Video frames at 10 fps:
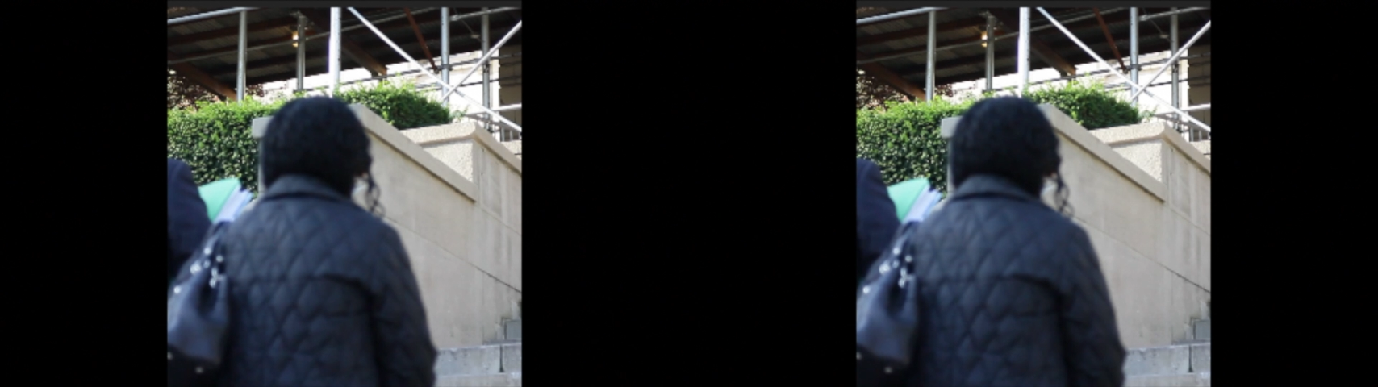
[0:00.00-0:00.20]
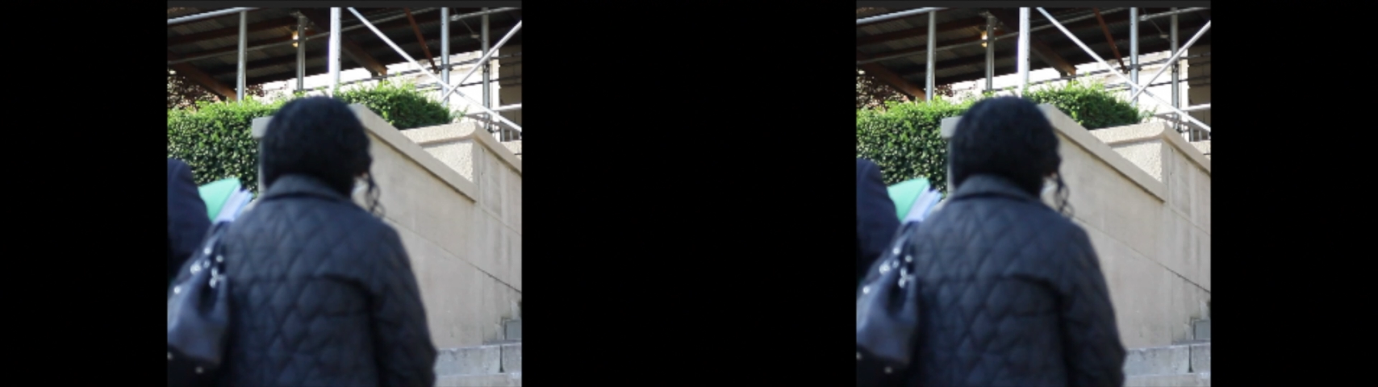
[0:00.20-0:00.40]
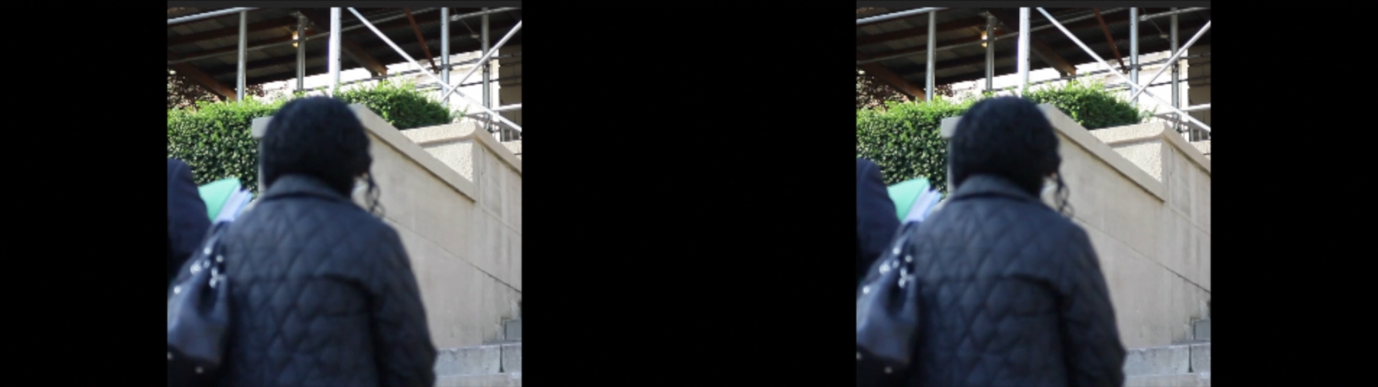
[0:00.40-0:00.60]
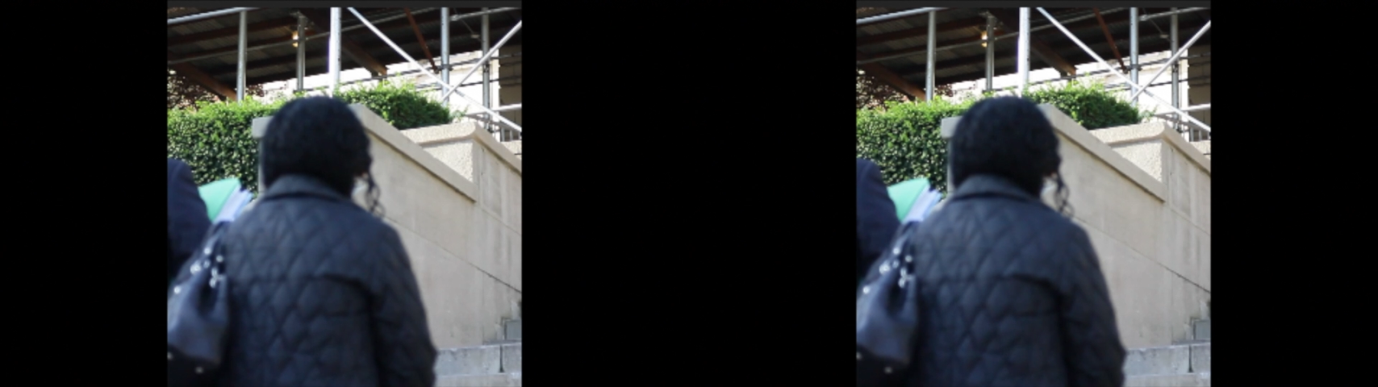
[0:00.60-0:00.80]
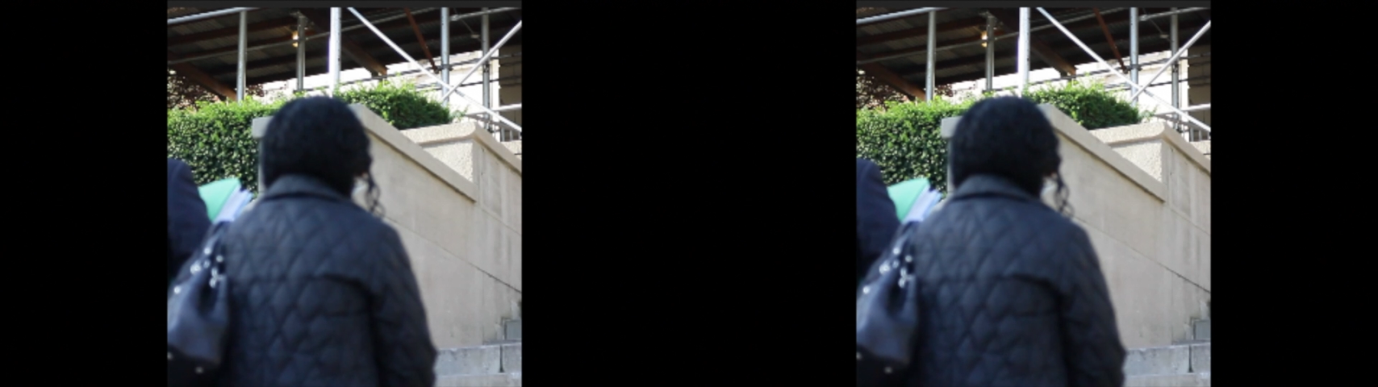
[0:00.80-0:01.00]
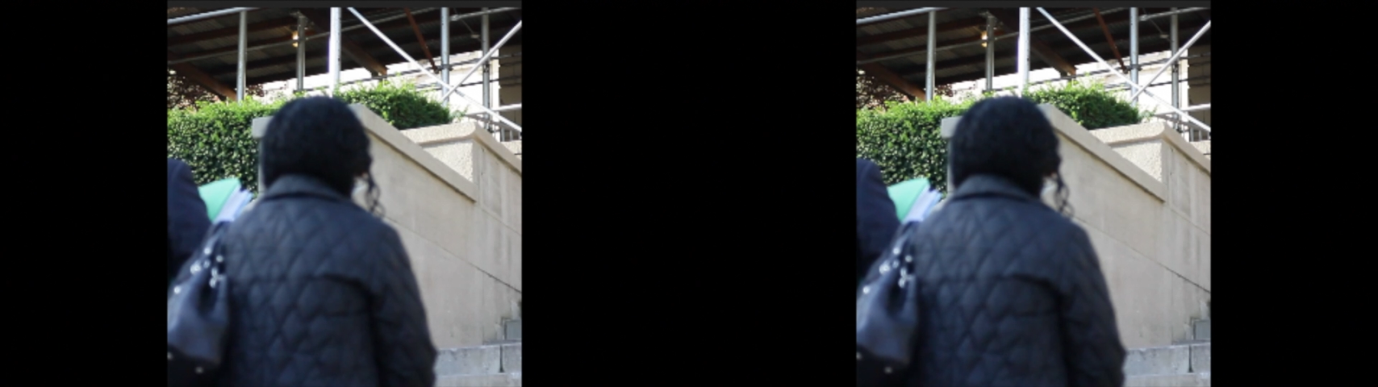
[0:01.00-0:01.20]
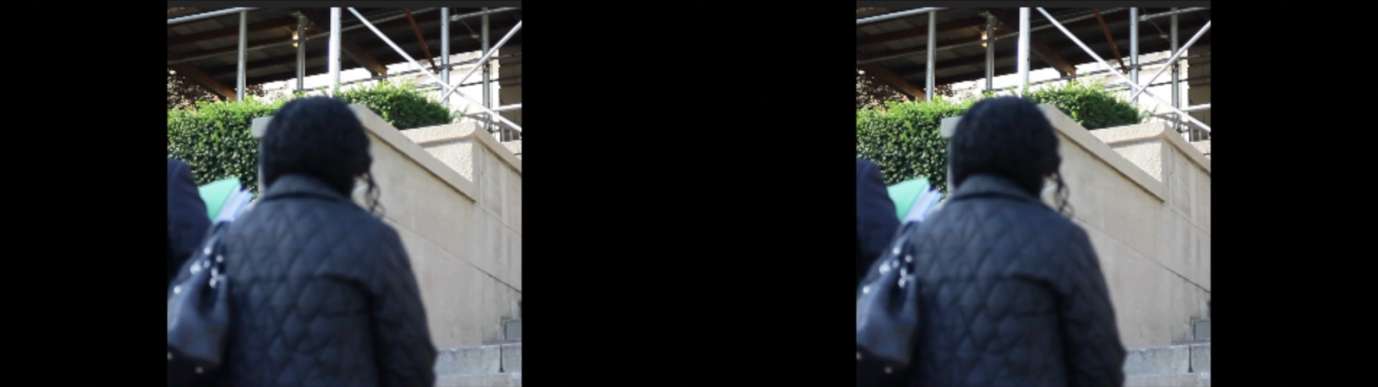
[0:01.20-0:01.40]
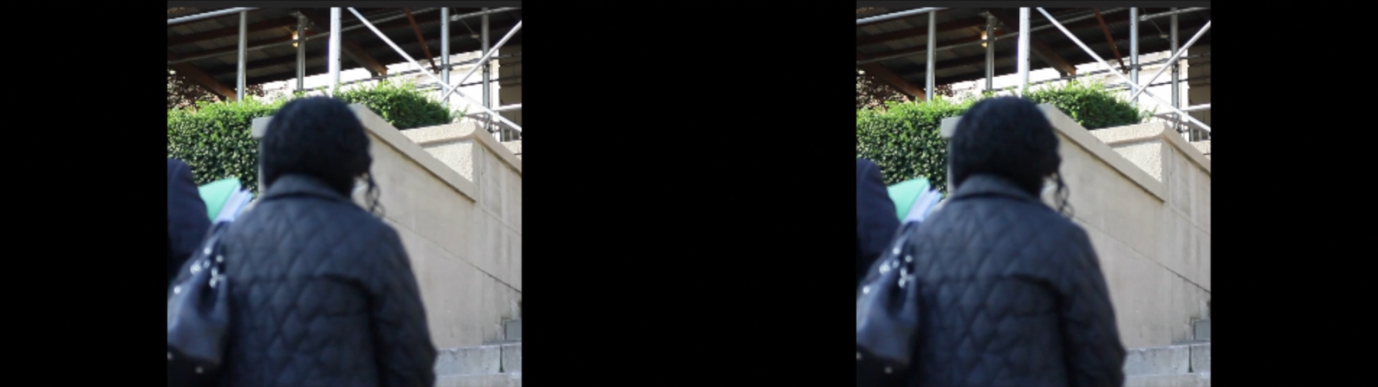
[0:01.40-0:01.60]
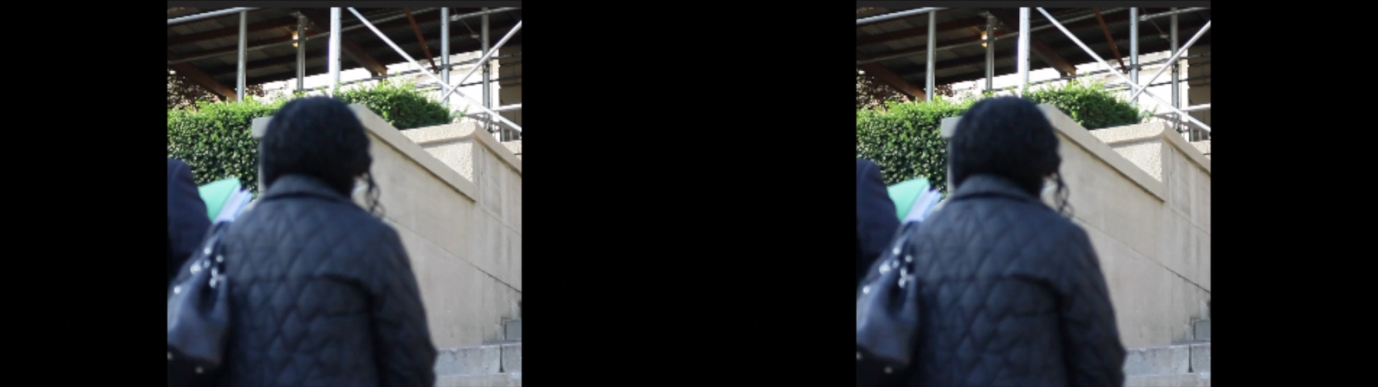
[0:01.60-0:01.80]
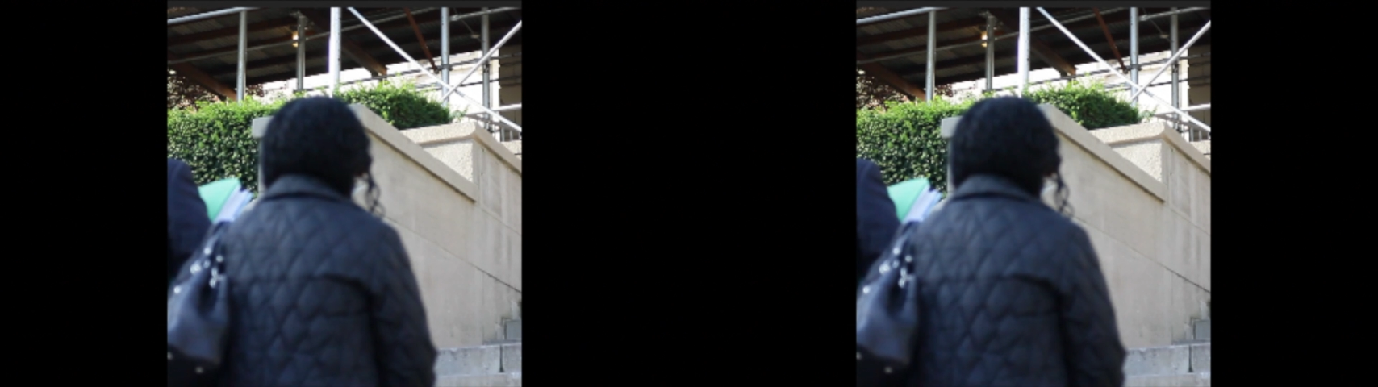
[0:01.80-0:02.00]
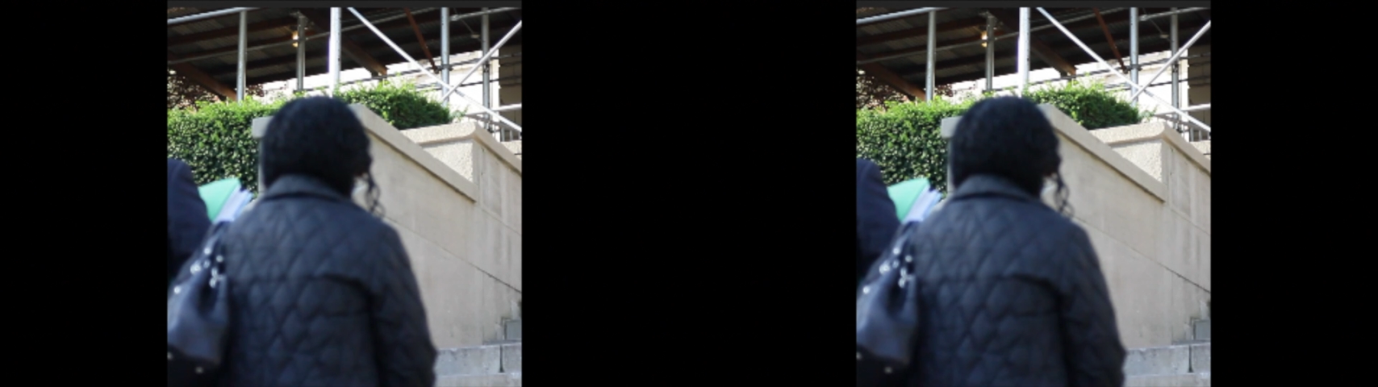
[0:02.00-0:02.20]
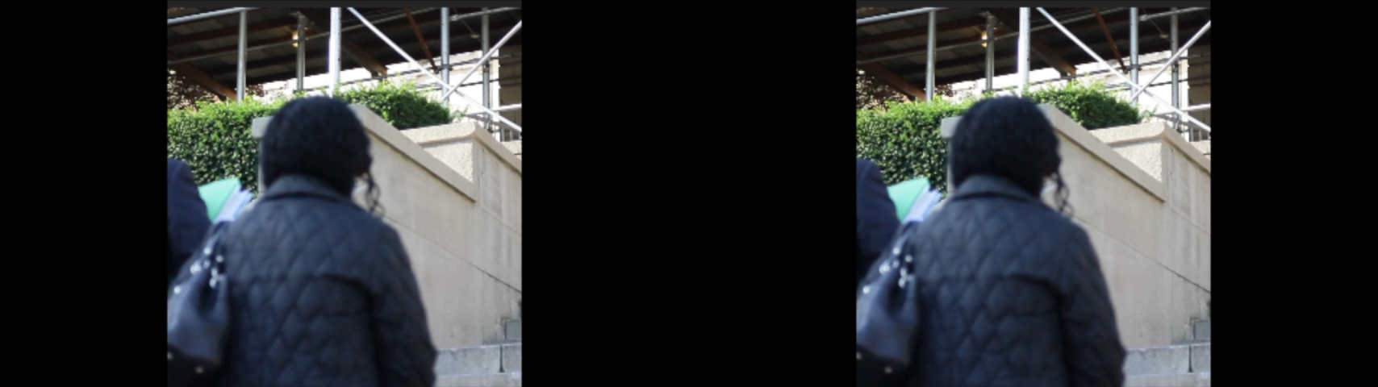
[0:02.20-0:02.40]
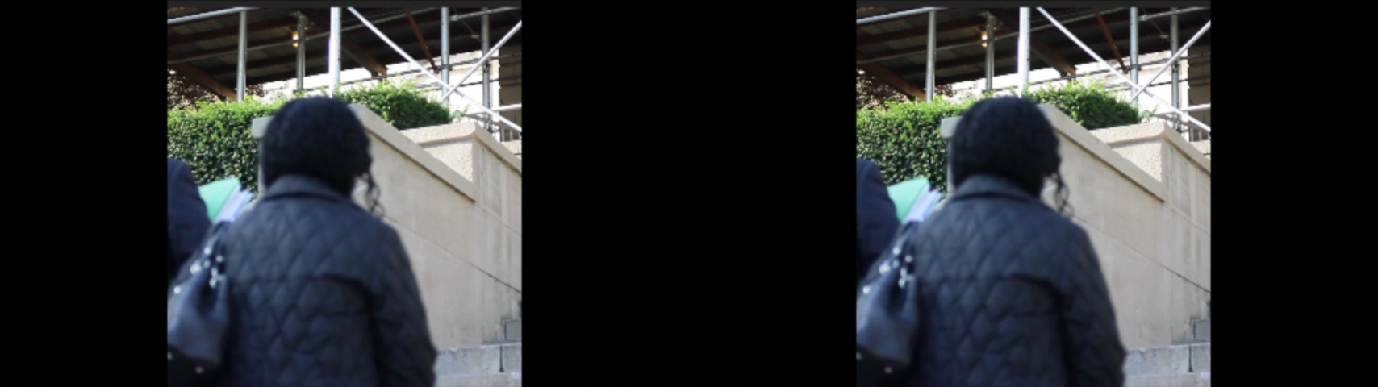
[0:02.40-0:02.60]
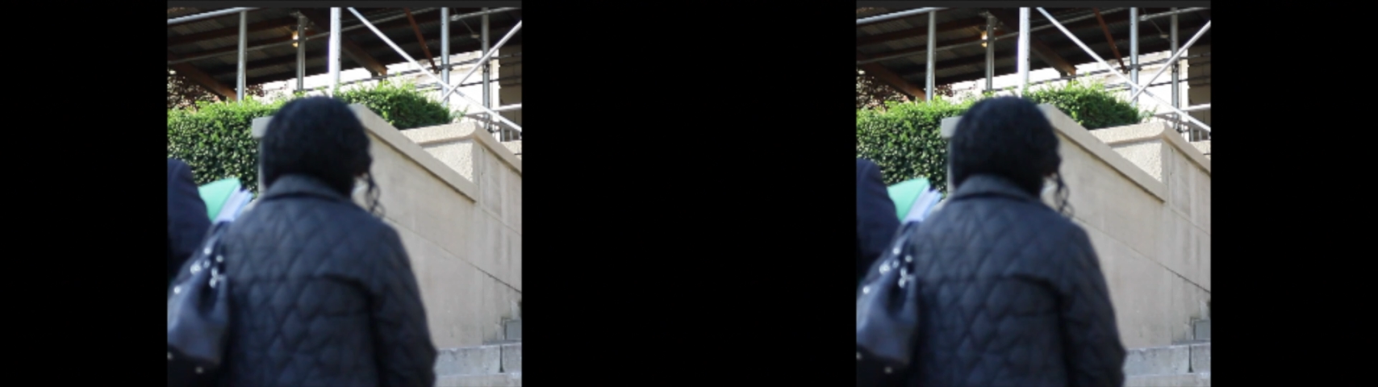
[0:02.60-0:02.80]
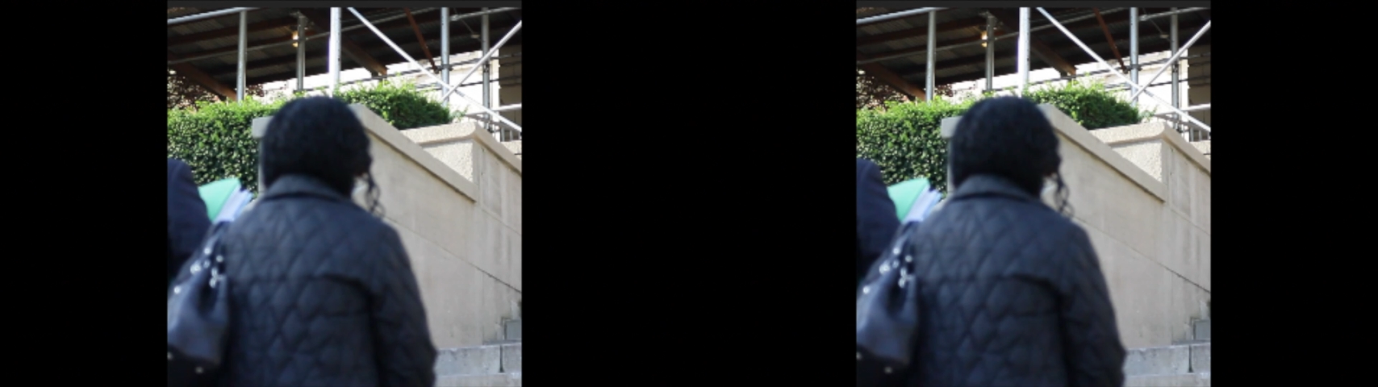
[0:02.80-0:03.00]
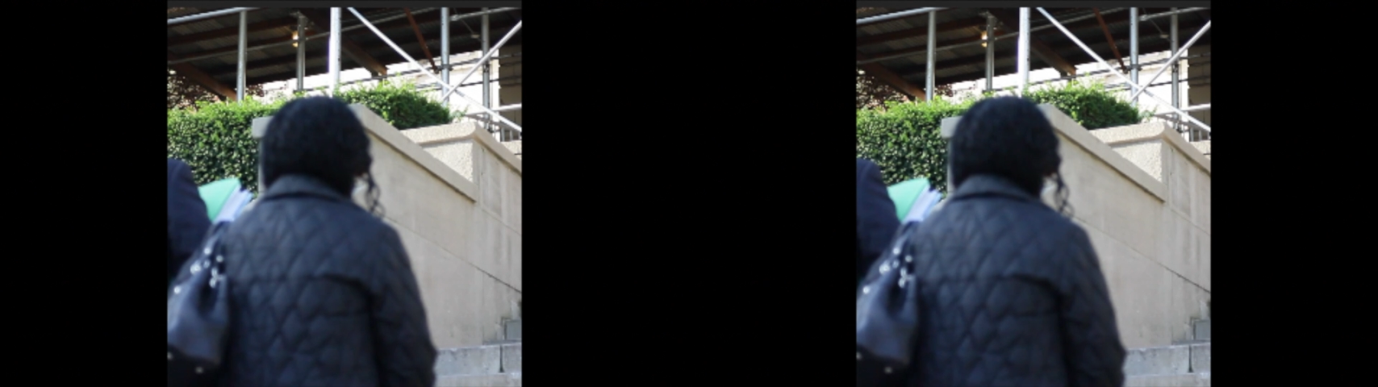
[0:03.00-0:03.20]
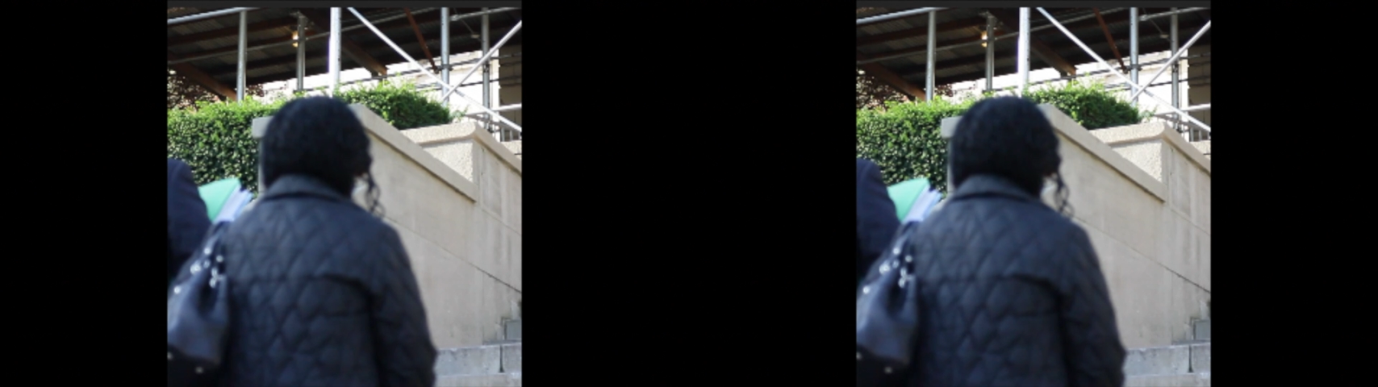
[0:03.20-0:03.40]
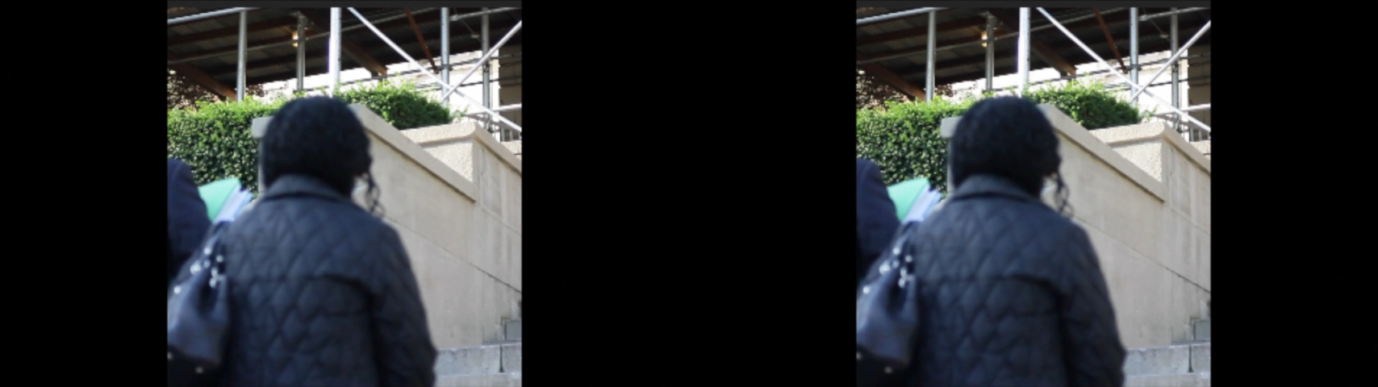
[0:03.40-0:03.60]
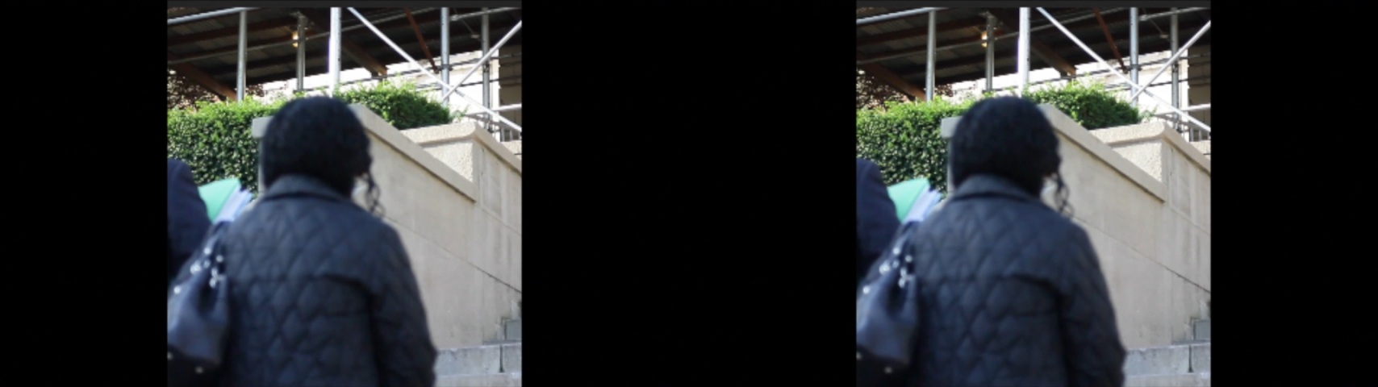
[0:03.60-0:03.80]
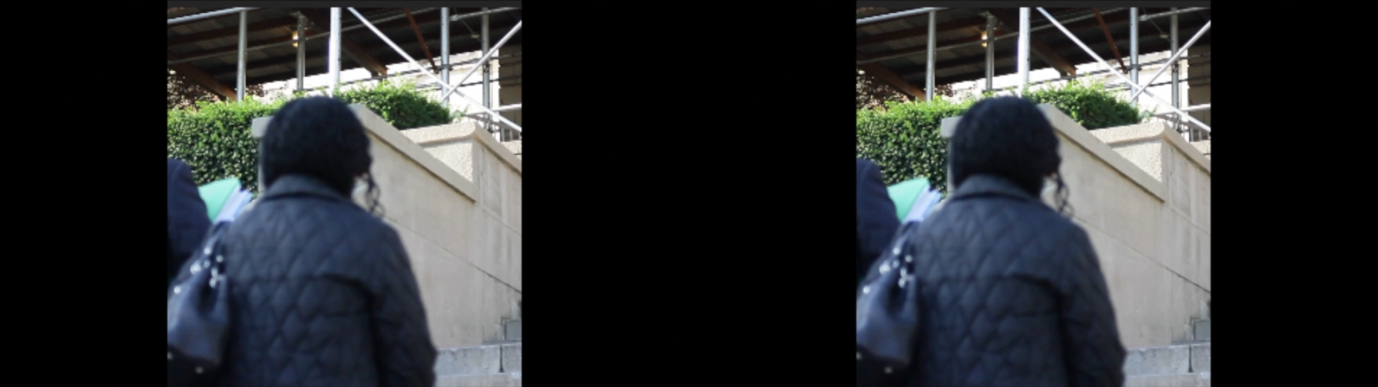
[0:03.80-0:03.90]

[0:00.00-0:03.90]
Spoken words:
[unreadable: no face in view]